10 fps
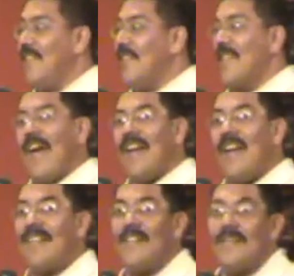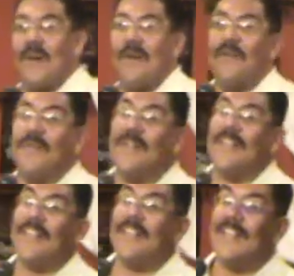Don't act like you don't.
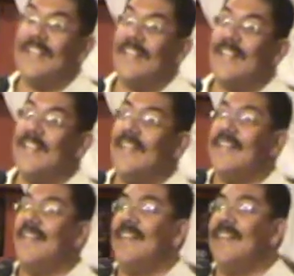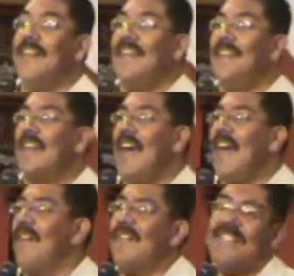Yeah. And you kind
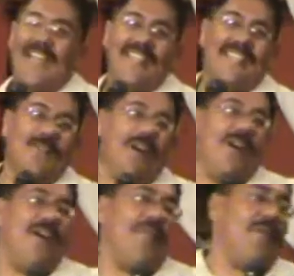of have a tendency. Well, I